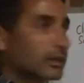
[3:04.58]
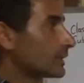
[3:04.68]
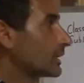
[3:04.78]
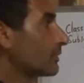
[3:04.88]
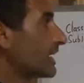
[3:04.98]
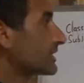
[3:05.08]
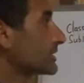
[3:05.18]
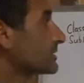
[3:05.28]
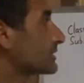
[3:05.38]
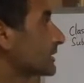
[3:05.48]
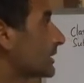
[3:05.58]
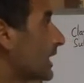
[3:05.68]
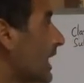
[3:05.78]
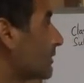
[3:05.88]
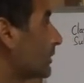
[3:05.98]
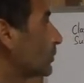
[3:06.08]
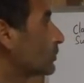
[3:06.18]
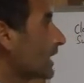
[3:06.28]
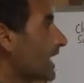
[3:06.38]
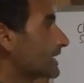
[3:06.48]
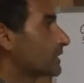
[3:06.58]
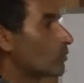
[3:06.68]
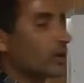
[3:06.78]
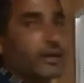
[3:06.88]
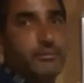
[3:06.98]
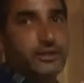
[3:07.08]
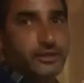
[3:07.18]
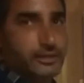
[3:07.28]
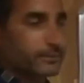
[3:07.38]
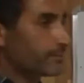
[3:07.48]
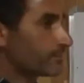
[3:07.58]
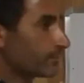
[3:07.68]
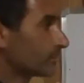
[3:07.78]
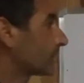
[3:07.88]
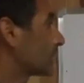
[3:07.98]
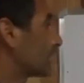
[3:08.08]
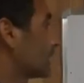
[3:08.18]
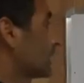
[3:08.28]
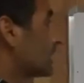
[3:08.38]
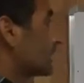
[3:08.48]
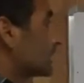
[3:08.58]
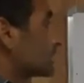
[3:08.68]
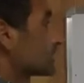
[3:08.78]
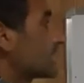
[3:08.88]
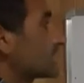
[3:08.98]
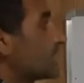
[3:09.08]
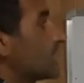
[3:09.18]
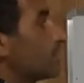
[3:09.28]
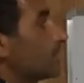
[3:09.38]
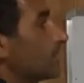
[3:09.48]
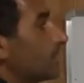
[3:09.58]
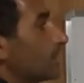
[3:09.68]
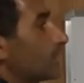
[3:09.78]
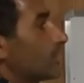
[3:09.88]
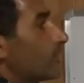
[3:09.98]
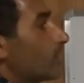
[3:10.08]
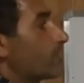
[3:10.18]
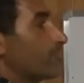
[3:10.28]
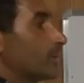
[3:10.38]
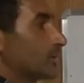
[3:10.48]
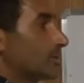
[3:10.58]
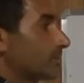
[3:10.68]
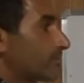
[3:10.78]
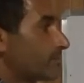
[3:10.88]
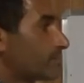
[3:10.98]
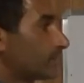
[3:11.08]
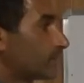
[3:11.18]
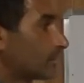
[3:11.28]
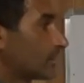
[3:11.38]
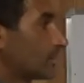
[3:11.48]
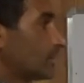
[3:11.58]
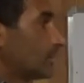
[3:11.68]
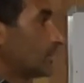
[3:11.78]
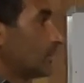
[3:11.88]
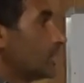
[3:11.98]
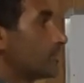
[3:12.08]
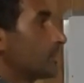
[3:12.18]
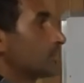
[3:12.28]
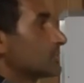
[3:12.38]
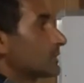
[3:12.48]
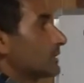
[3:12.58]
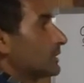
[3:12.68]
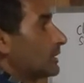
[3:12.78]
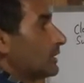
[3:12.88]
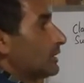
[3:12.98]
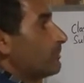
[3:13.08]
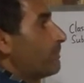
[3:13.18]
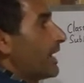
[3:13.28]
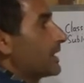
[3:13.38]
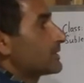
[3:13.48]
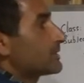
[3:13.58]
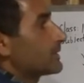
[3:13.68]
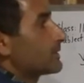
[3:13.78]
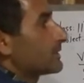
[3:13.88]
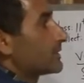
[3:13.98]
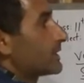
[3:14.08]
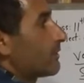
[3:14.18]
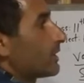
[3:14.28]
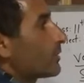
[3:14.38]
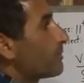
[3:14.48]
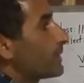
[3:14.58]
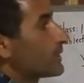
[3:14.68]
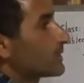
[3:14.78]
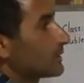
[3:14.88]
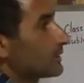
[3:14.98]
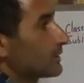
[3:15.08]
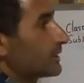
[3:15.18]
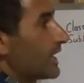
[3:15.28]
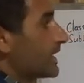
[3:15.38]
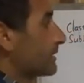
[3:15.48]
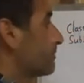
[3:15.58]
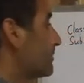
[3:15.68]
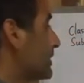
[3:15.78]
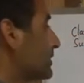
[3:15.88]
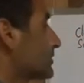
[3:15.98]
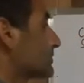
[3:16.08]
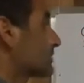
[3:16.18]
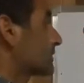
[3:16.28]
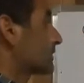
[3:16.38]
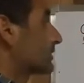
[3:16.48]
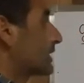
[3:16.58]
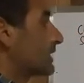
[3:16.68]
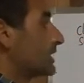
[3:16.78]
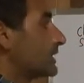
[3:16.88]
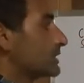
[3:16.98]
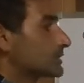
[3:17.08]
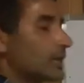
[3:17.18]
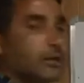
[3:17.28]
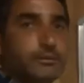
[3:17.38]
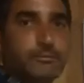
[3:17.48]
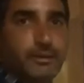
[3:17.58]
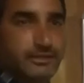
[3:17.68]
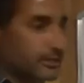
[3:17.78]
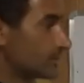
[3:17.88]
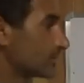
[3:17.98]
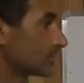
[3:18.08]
Now let us have a look at the vocabulary. Sustainable development. It means a balanced development that meets the needs of the present